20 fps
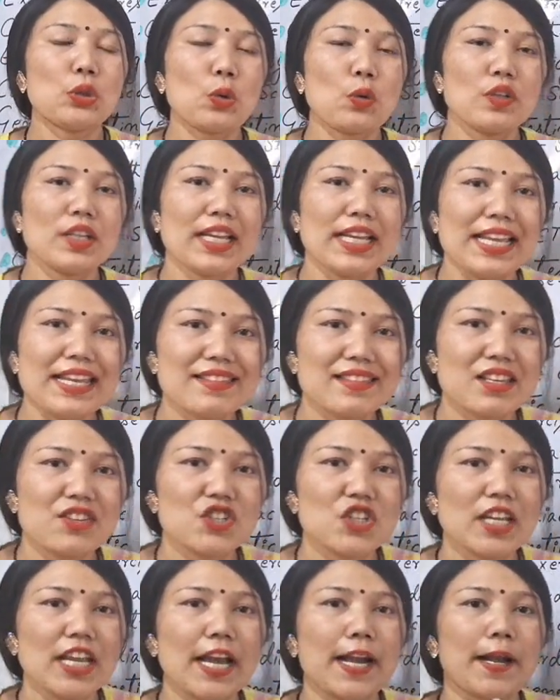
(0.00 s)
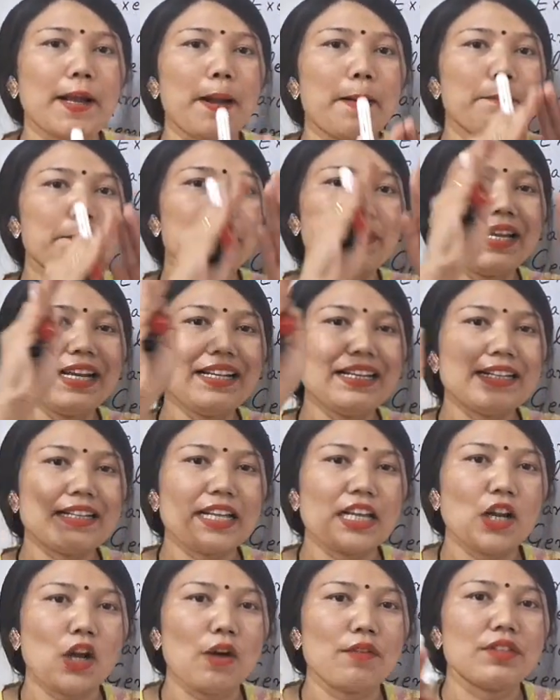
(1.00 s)
through the ECG, a complete
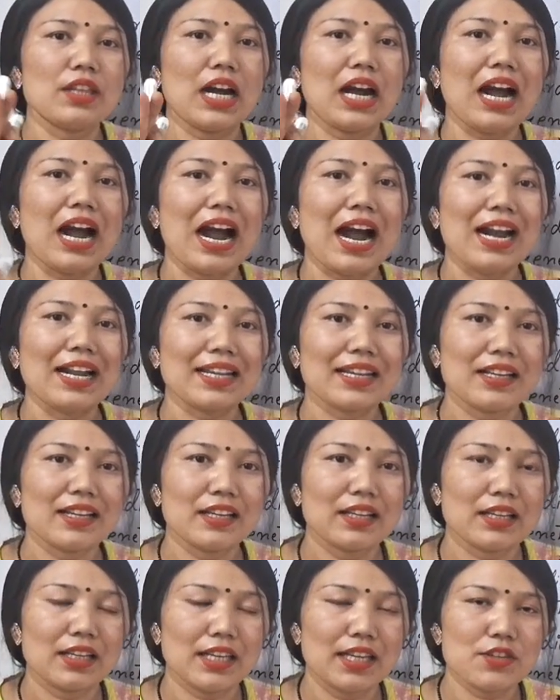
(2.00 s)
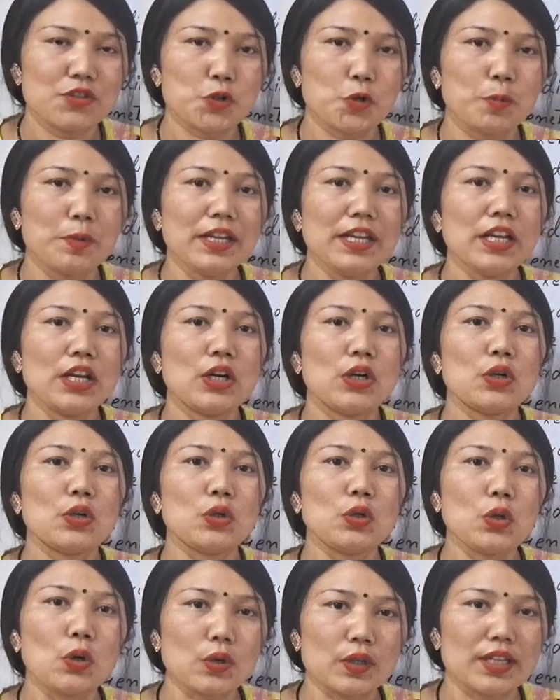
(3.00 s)
detail of the heart is to be
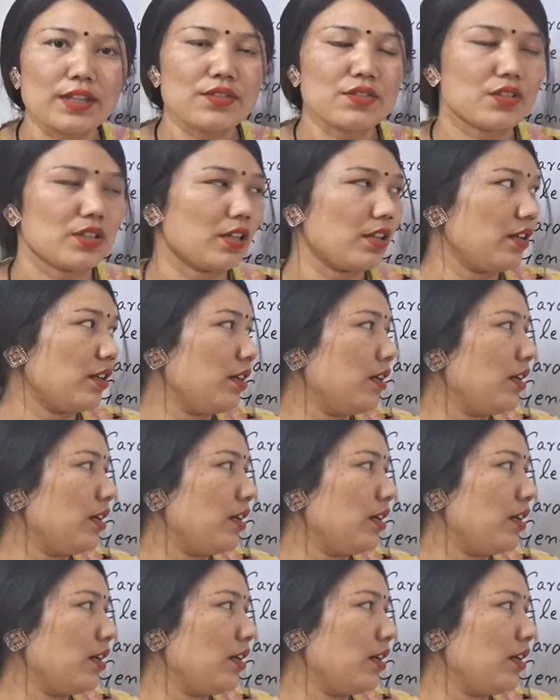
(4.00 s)
noticed.